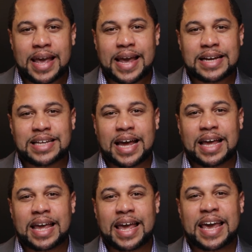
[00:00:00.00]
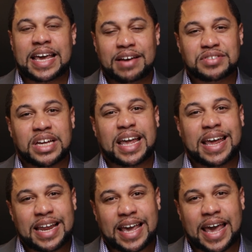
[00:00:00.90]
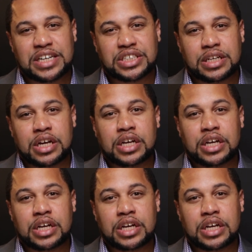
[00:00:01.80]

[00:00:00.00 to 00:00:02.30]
is that it gives an indication